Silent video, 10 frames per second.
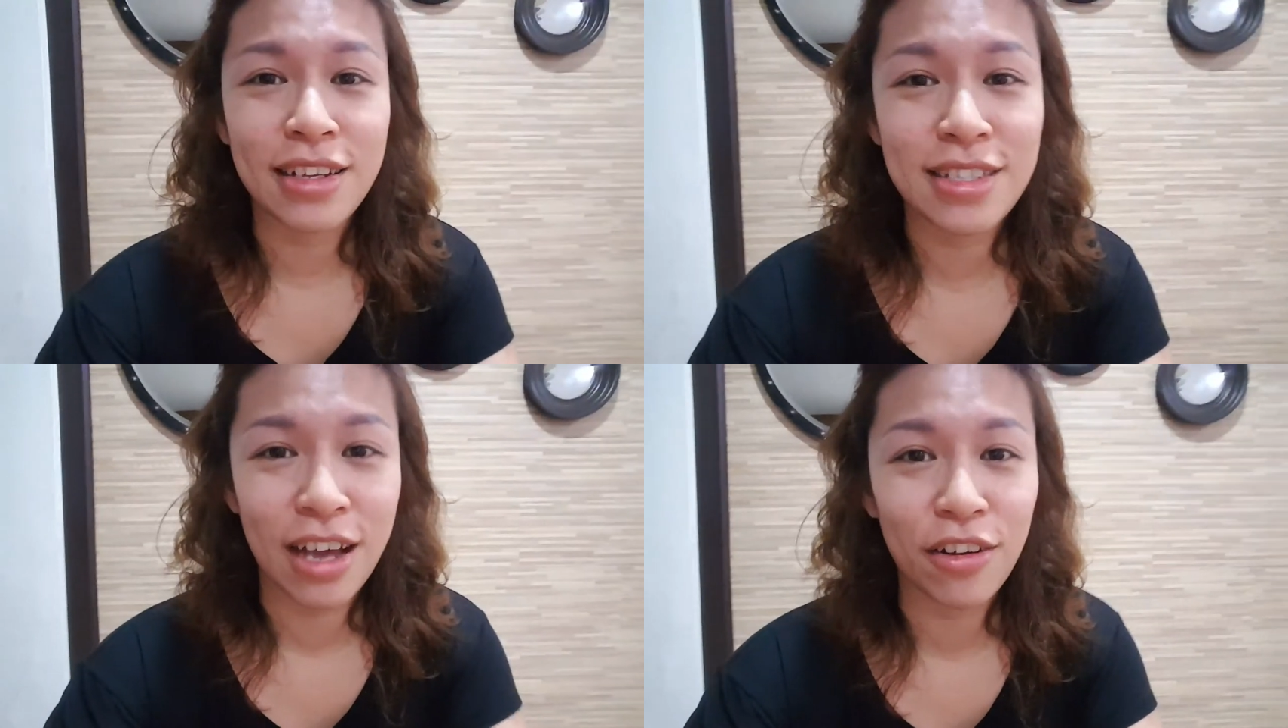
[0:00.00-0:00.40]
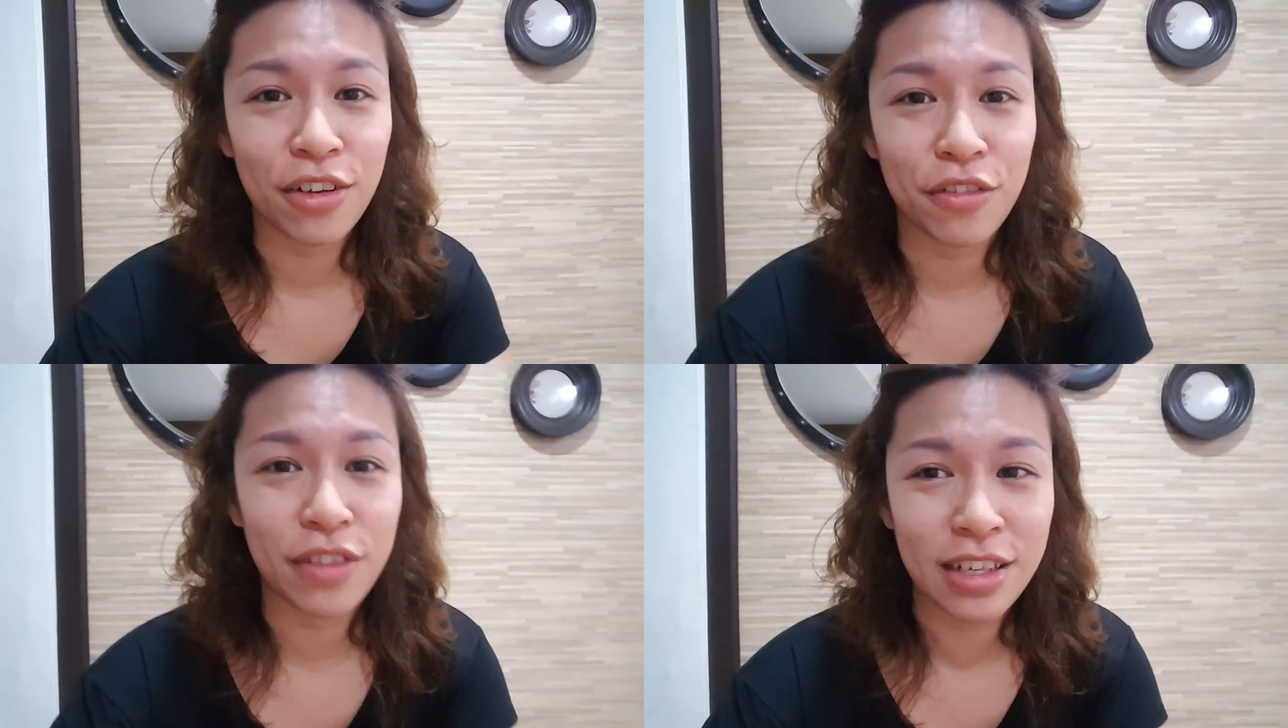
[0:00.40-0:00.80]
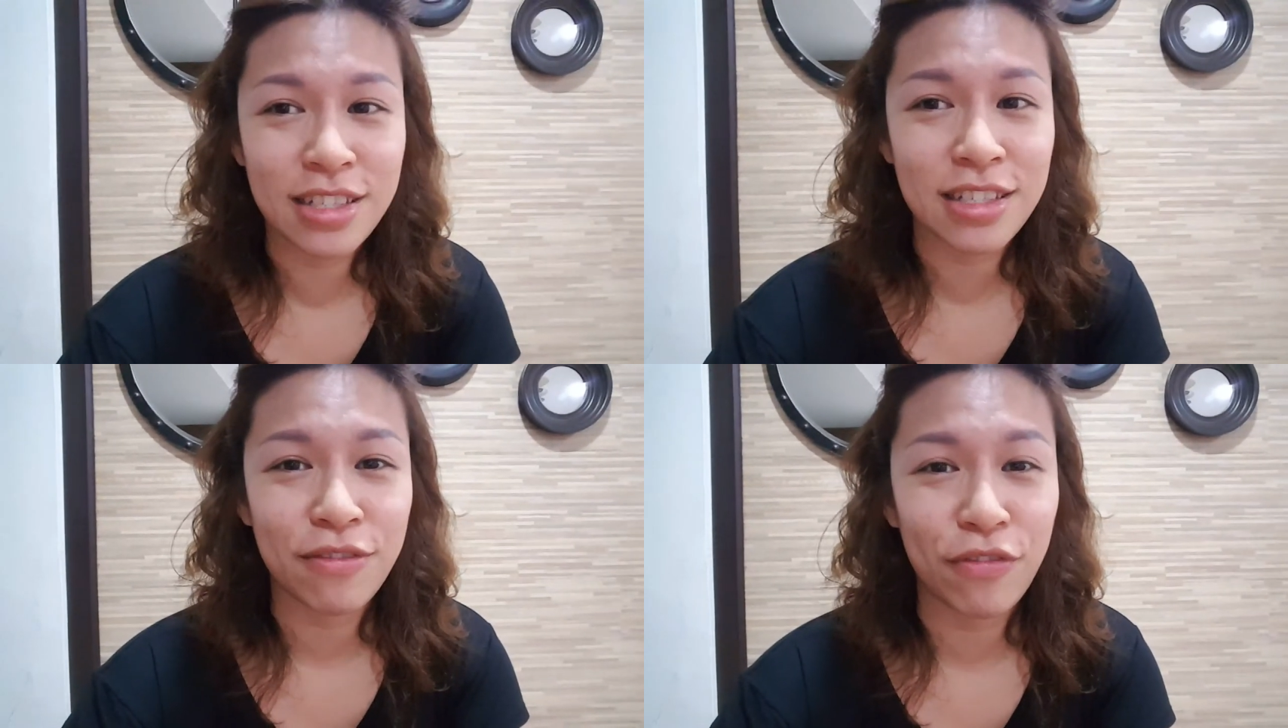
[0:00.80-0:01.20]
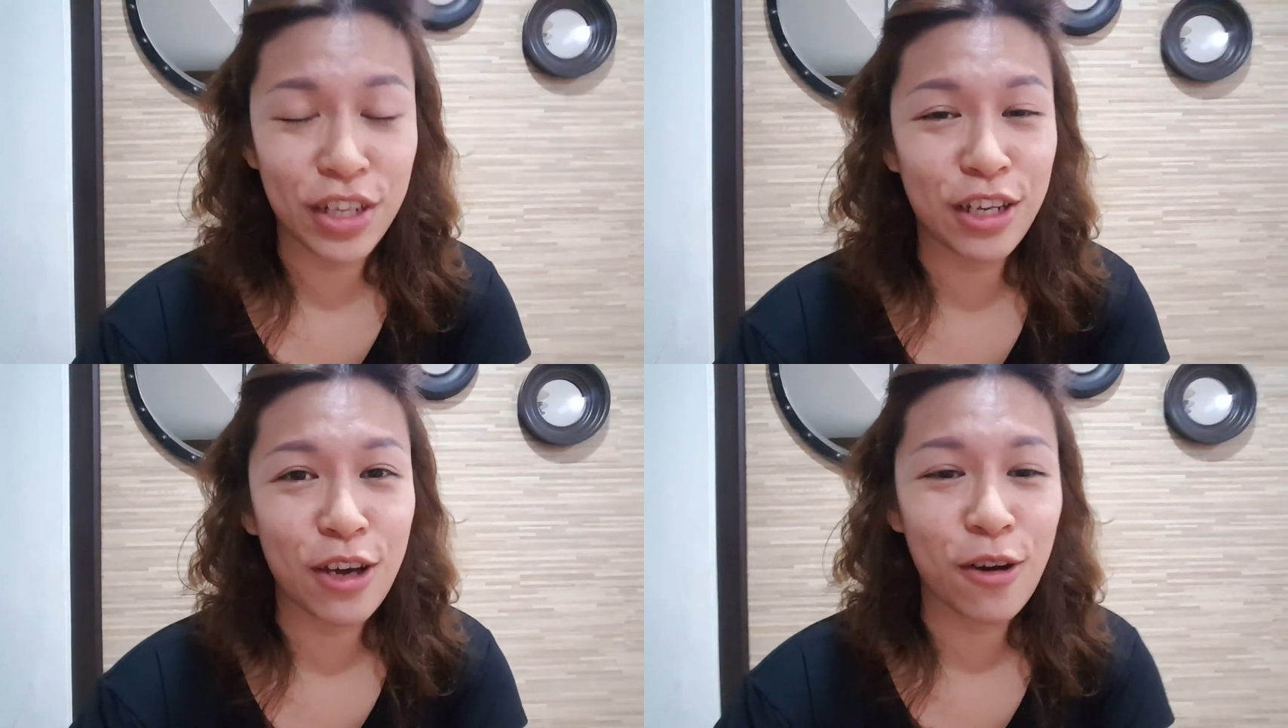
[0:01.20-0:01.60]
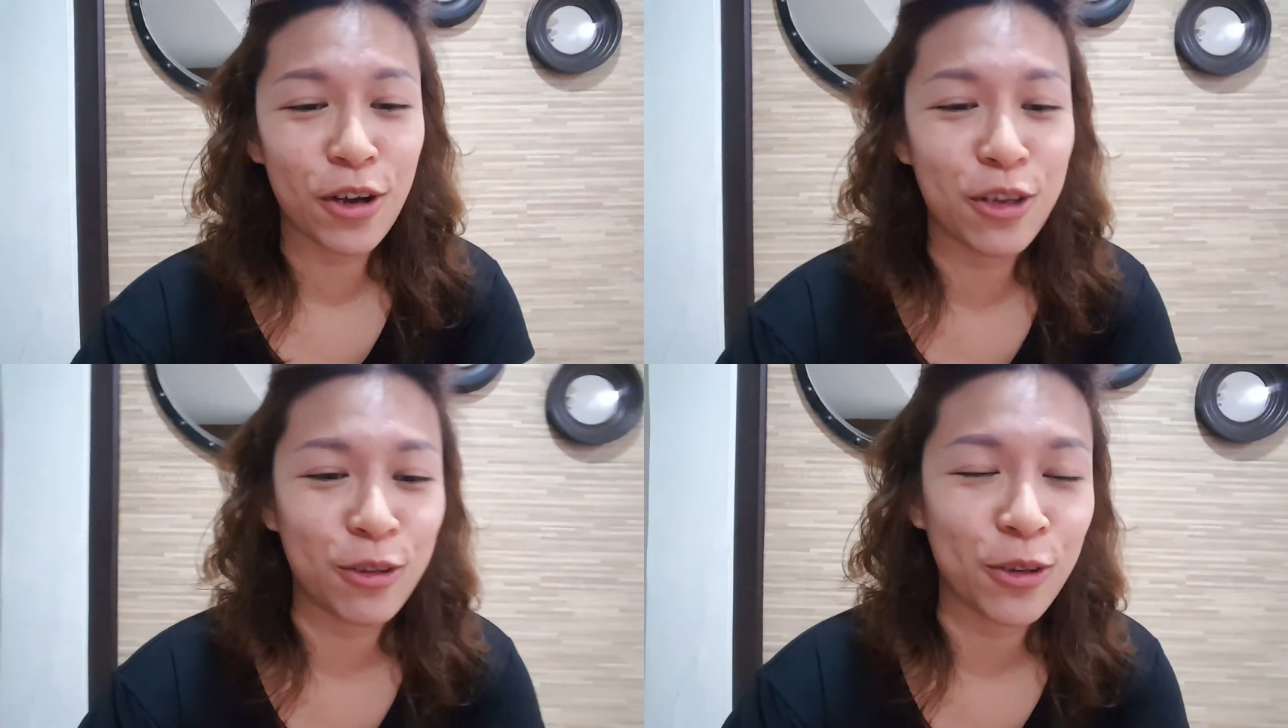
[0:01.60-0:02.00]
the sound of this video,
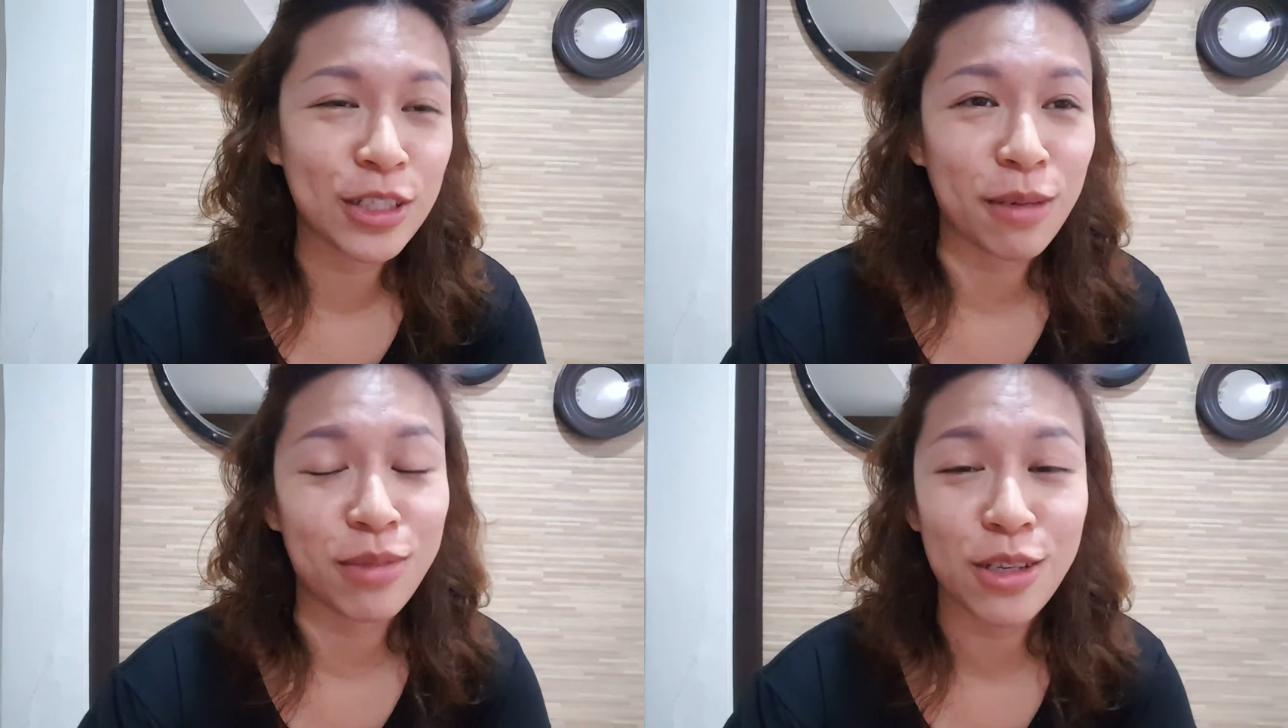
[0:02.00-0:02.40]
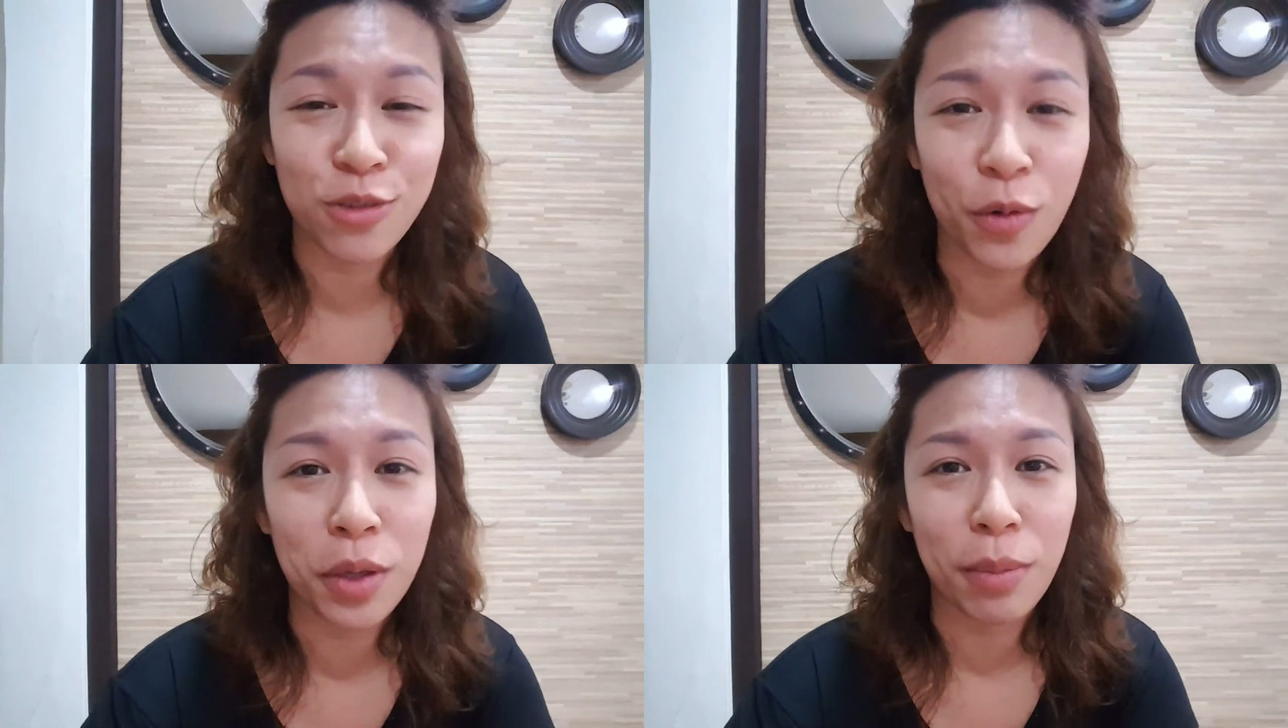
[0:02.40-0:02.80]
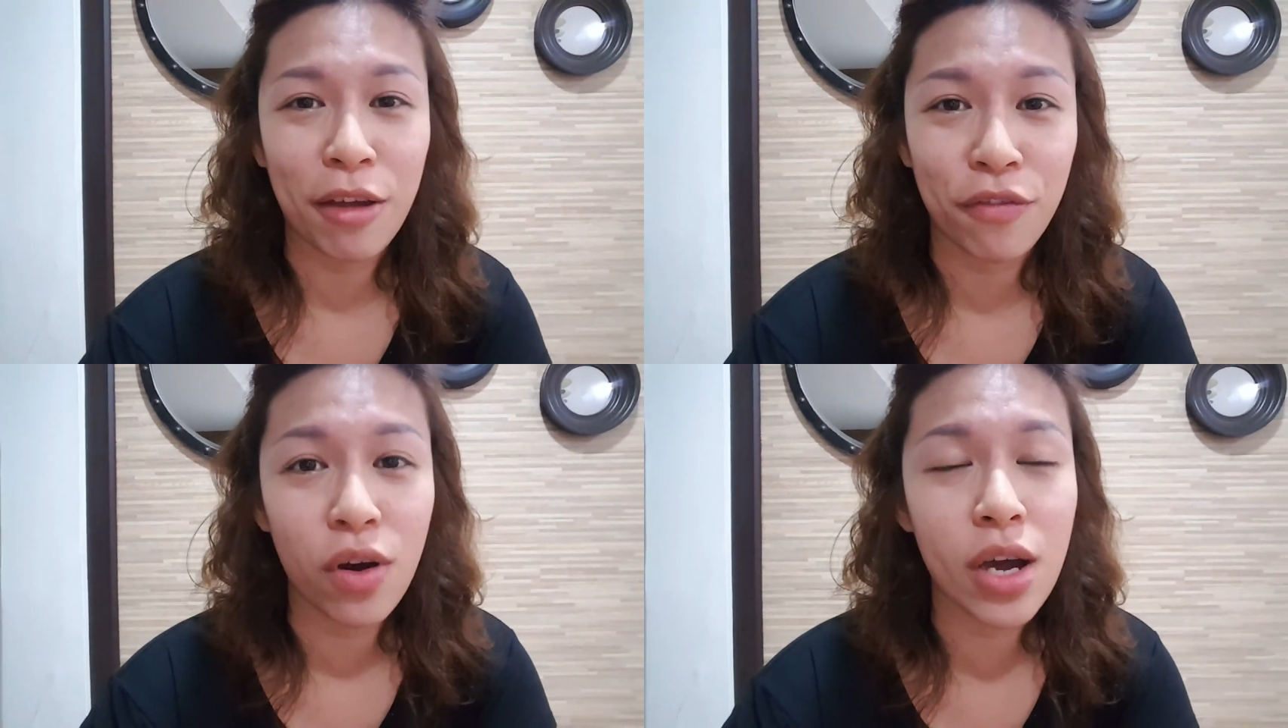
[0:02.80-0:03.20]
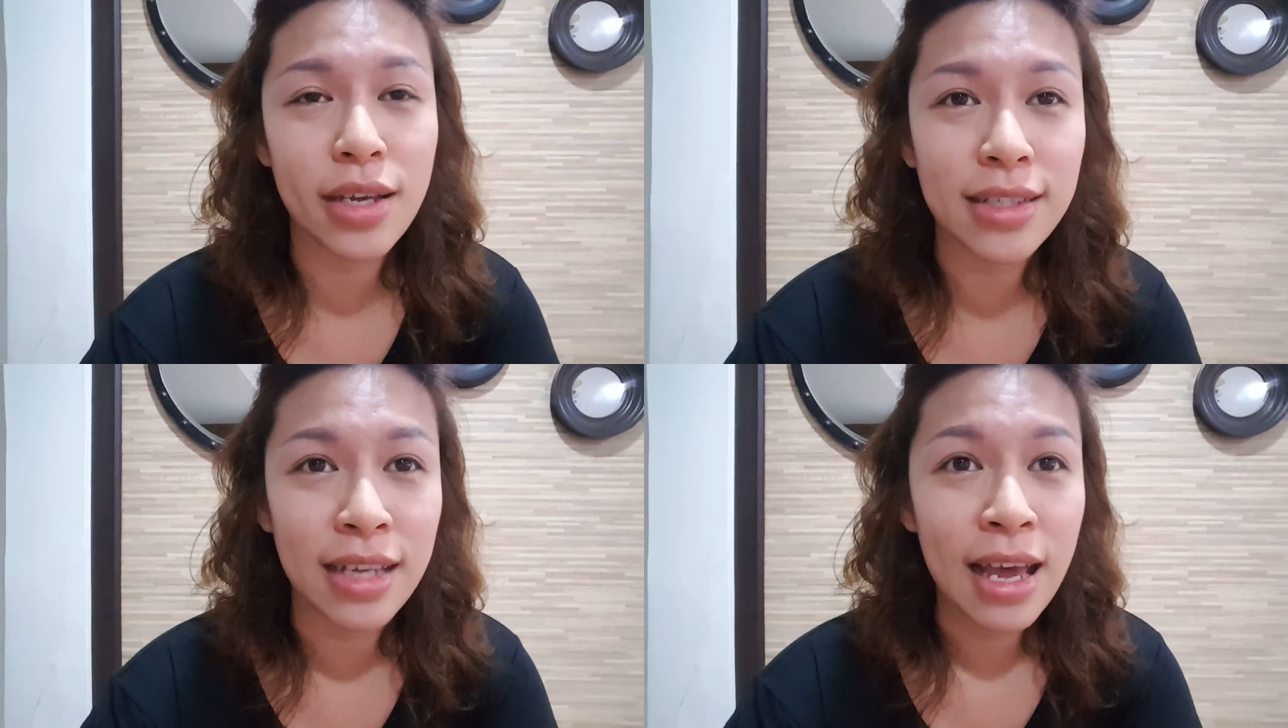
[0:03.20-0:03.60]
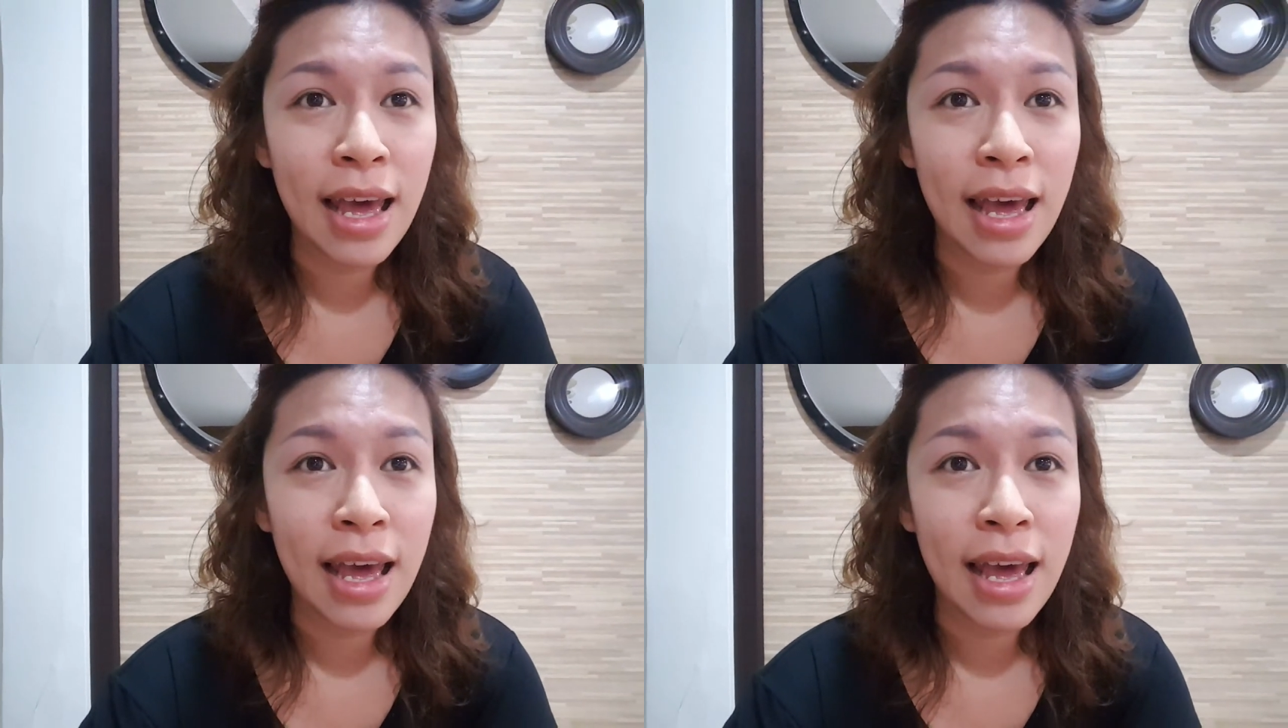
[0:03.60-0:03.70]
you know something's wrong with my voice.